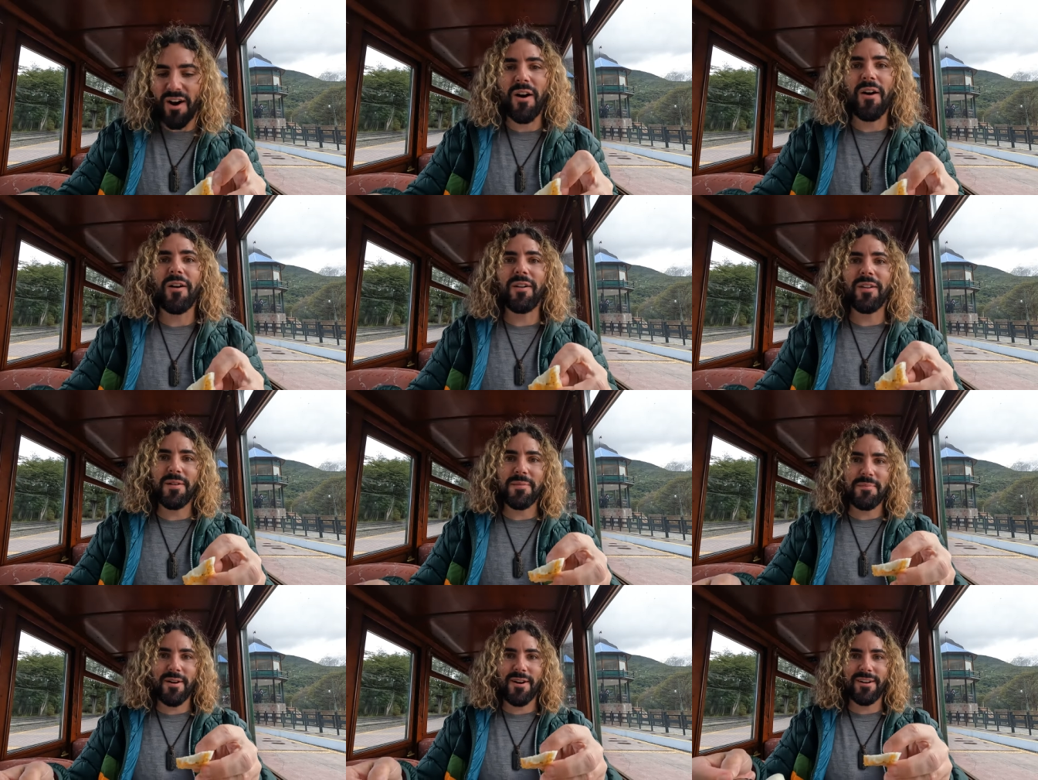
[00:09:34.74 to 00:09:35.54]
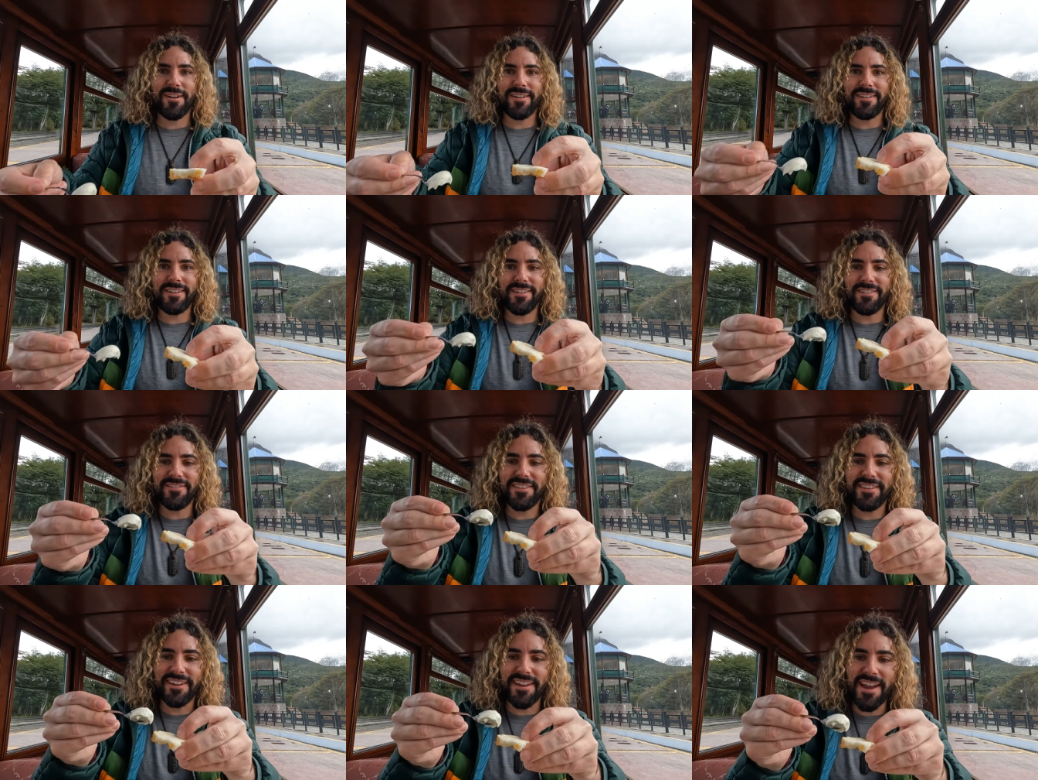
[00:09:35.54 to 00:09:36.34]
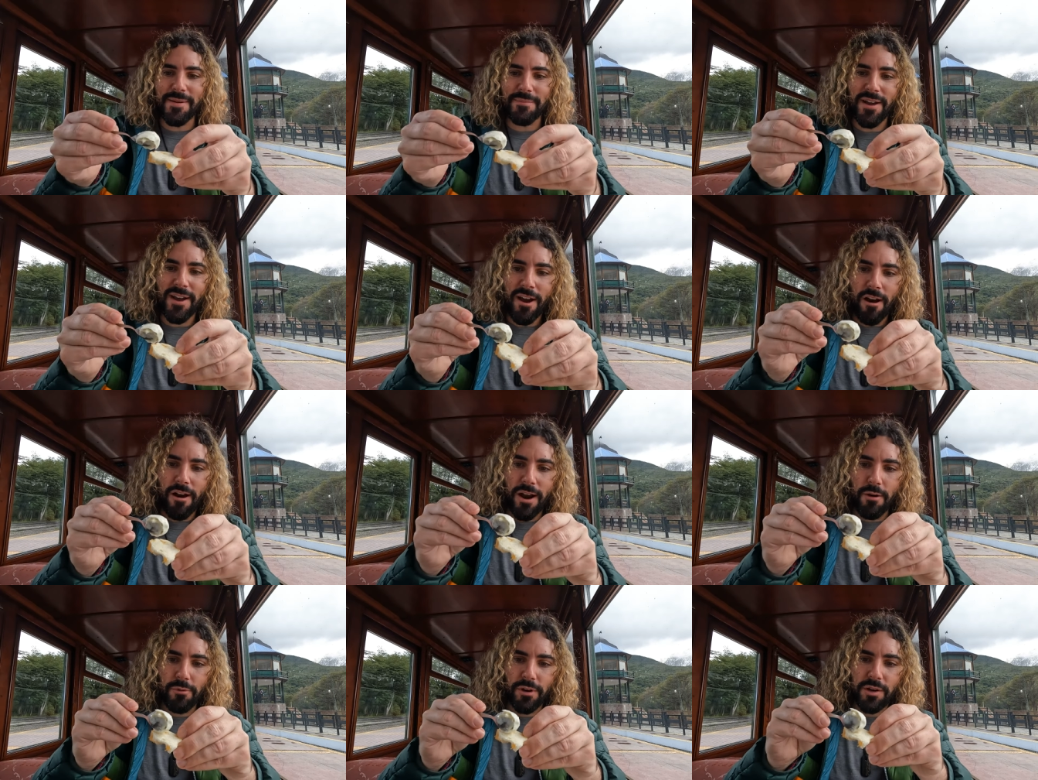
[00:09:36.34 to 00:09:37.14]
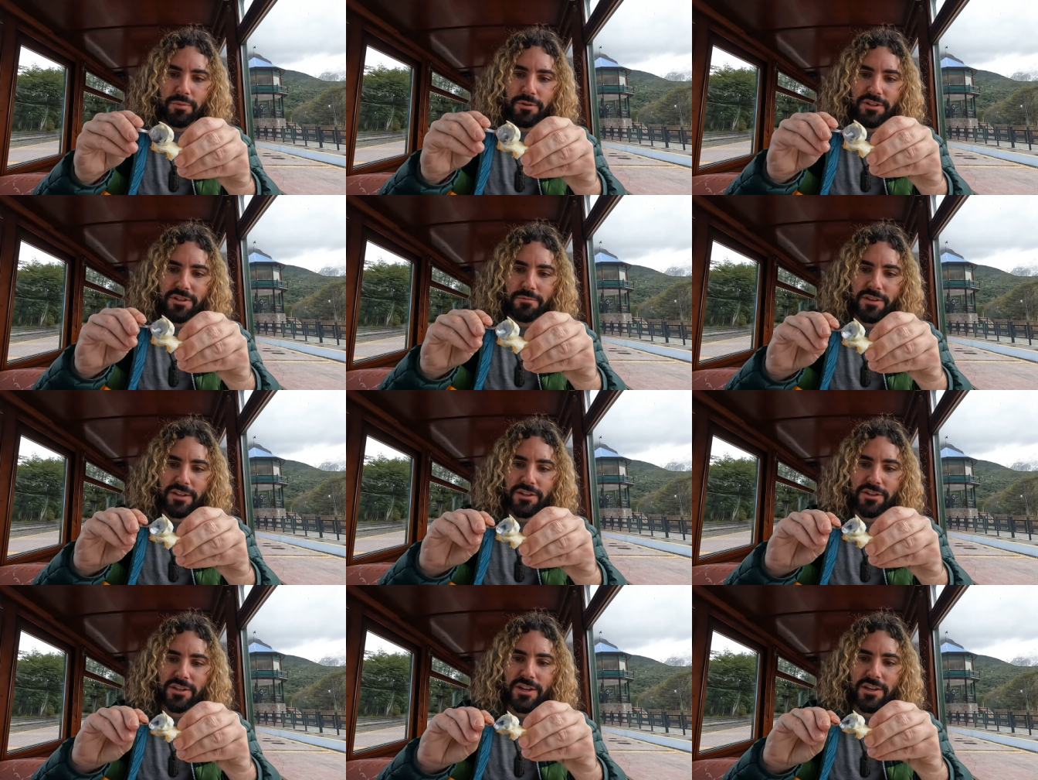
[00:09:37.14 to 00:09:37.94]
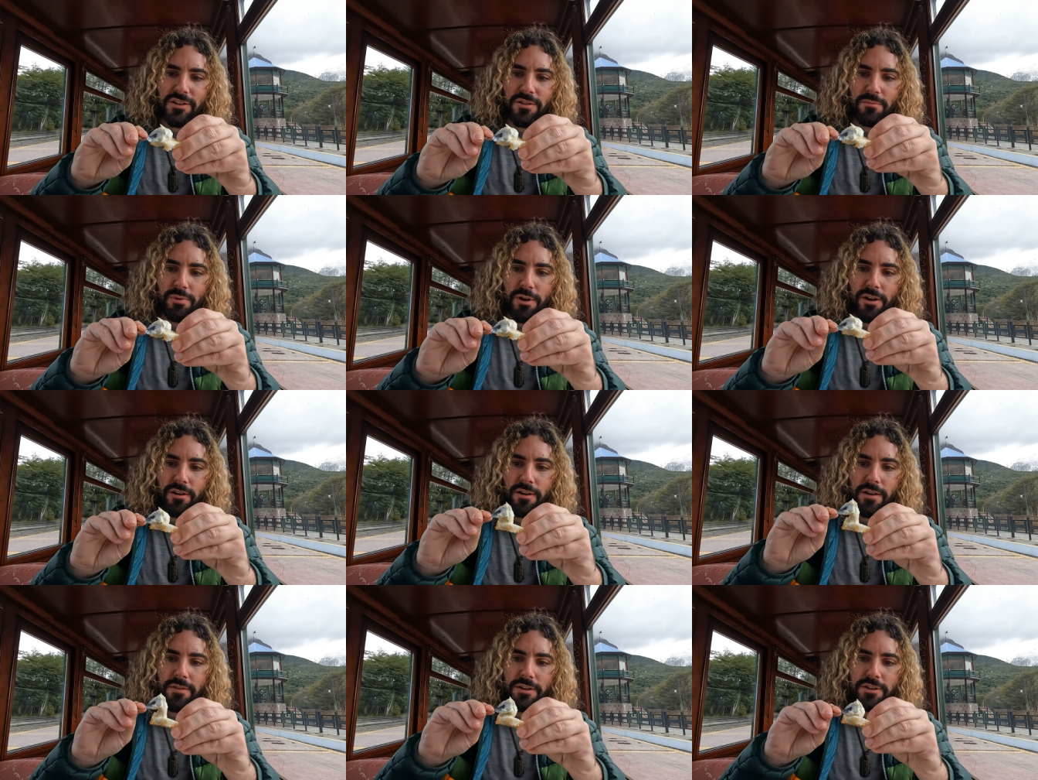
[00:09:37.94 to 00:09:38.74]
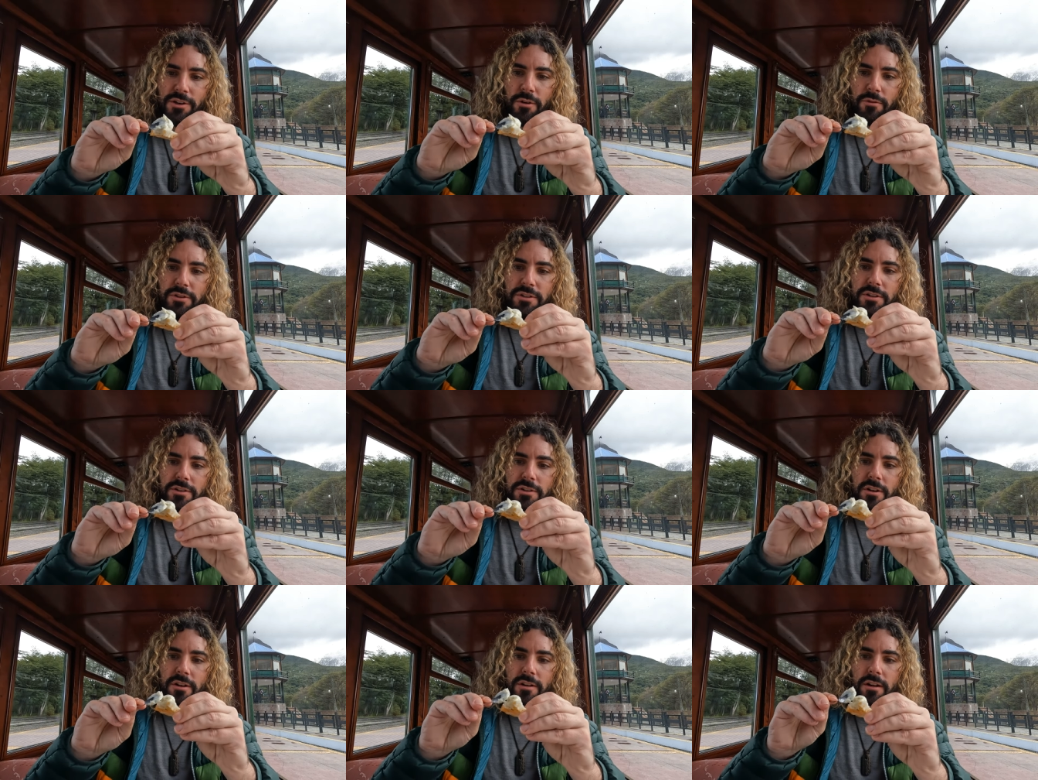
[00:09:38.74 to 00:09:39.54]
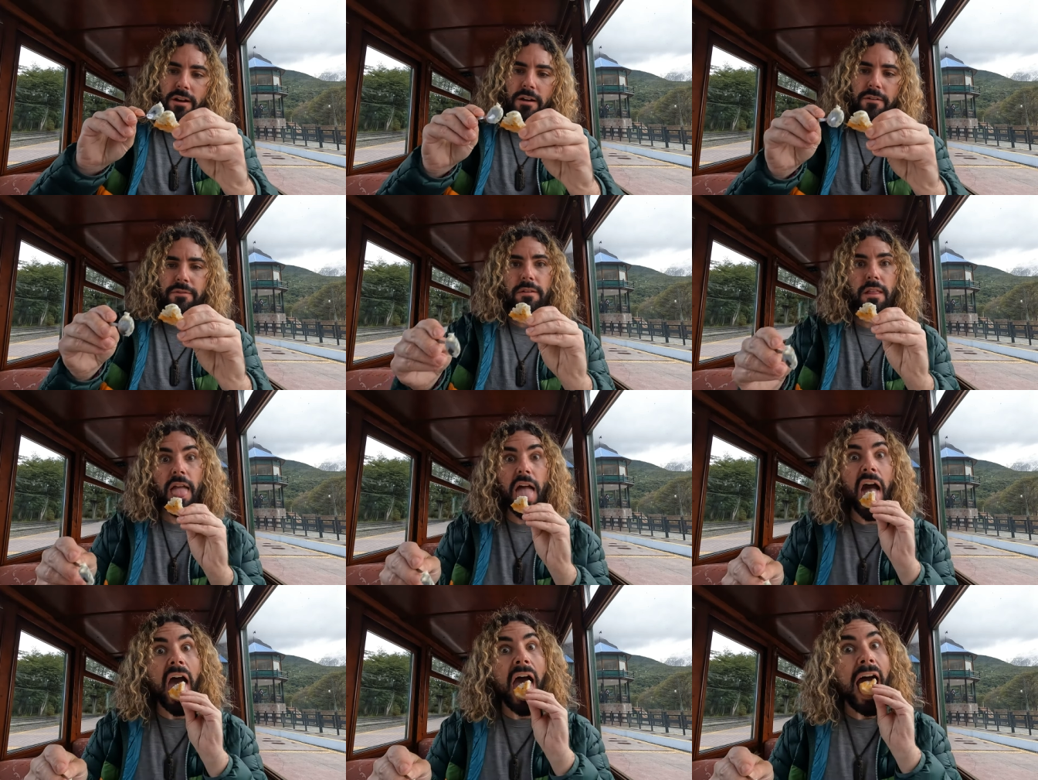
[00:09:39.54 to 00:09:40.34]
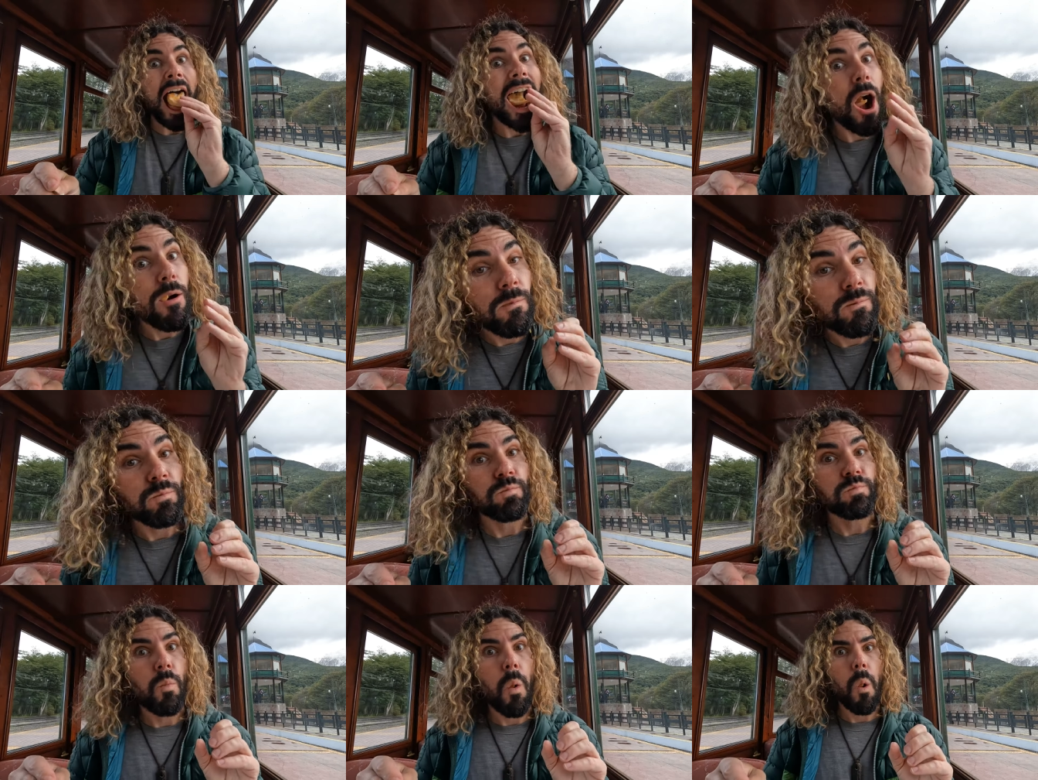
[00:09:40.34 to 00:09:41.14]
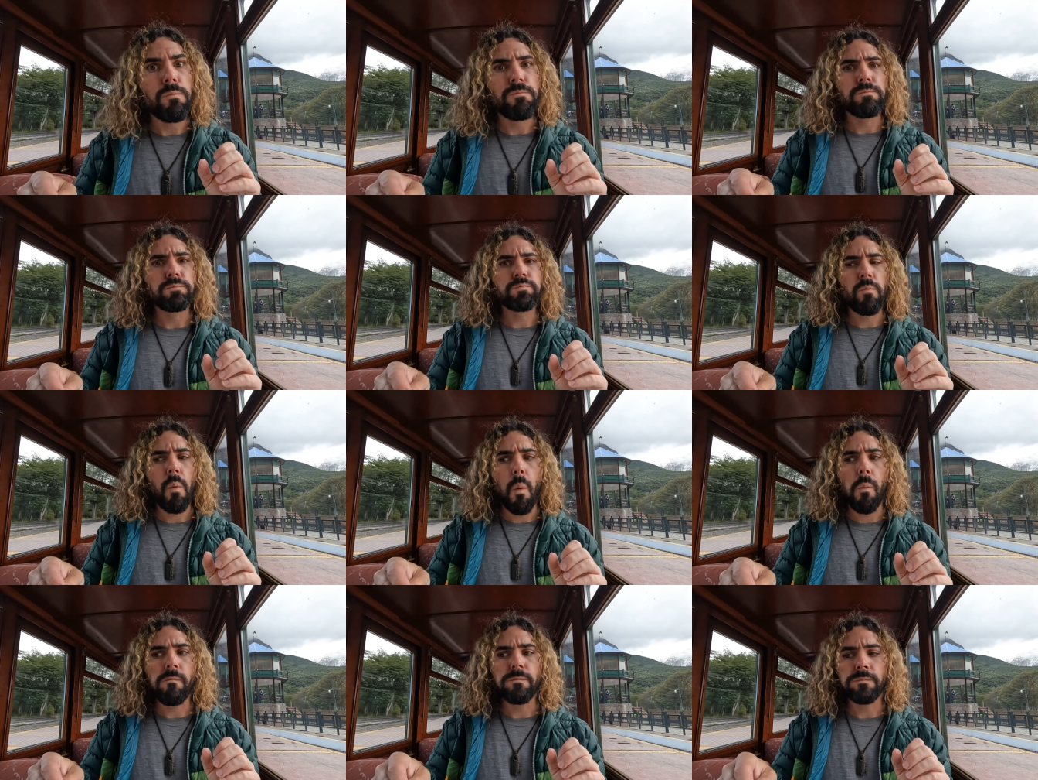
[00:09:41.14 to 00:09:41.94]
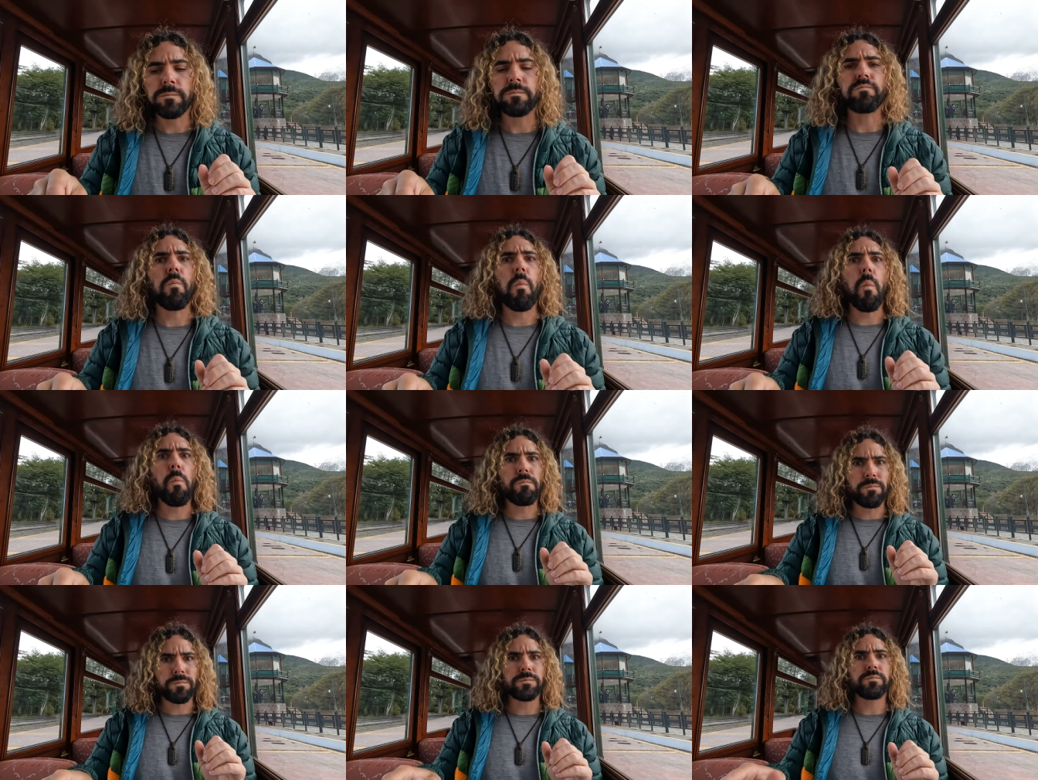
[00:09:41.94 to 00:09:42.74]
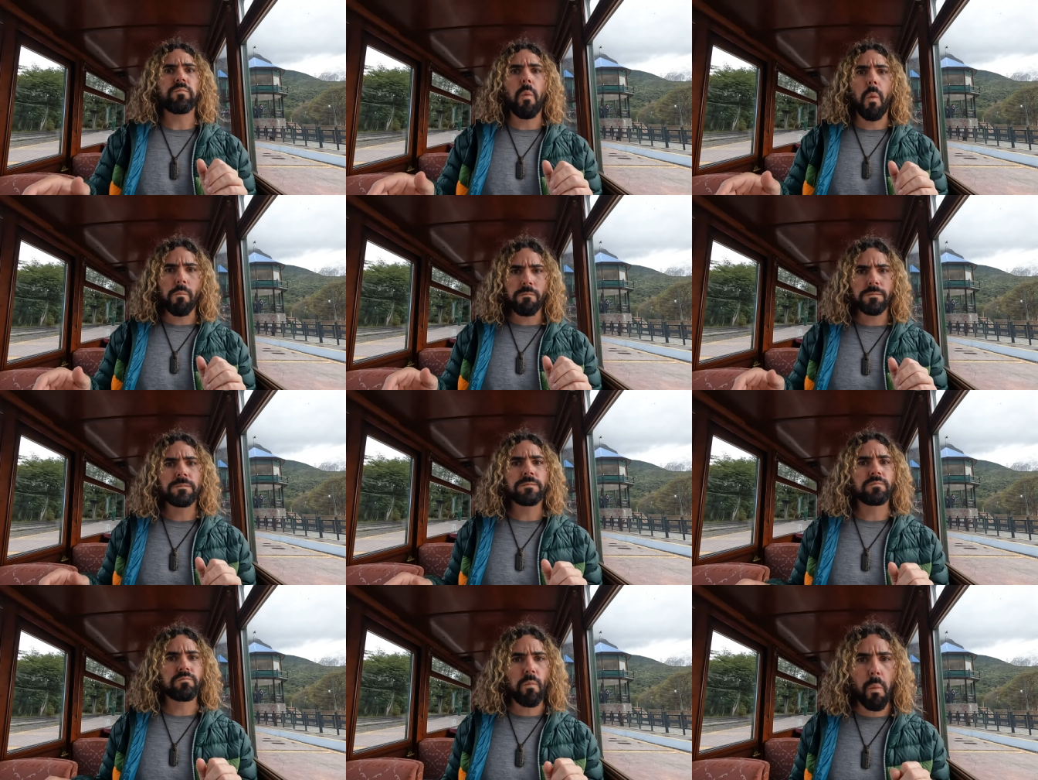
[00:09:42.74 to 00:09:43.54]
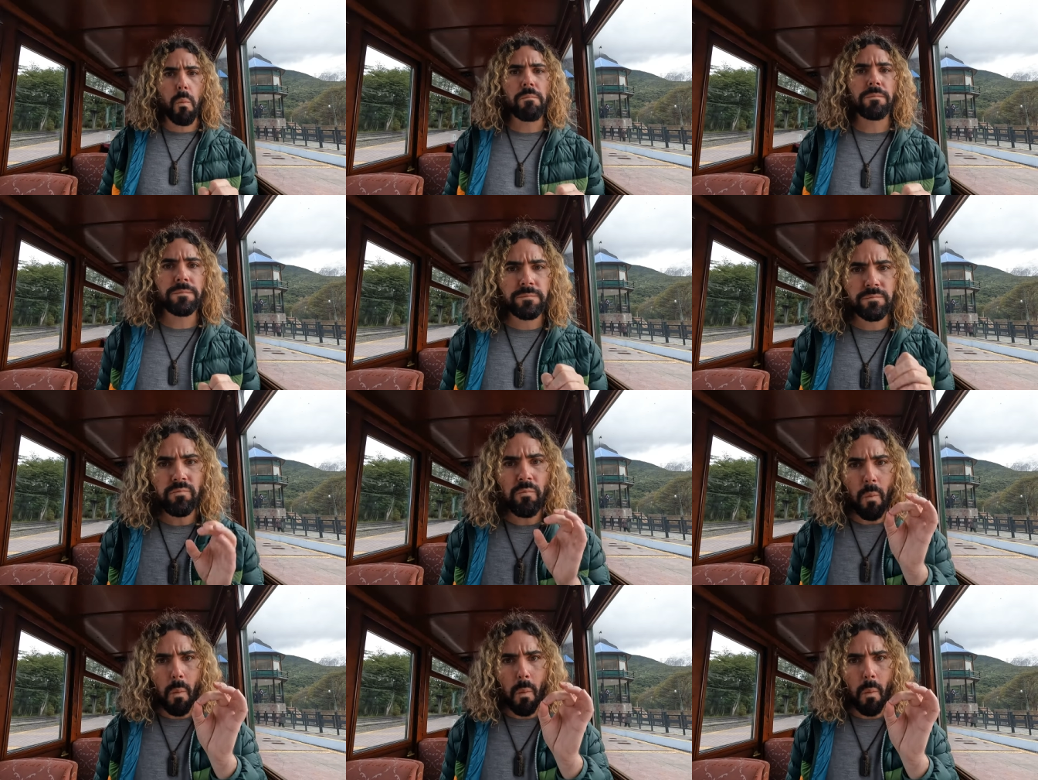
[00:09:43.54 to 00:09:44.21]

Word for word: All part of the game. All right, we're gonna put some of this seasoned butter on the toast to start it off. Mmm. Mmm. hmm Mm-hmm.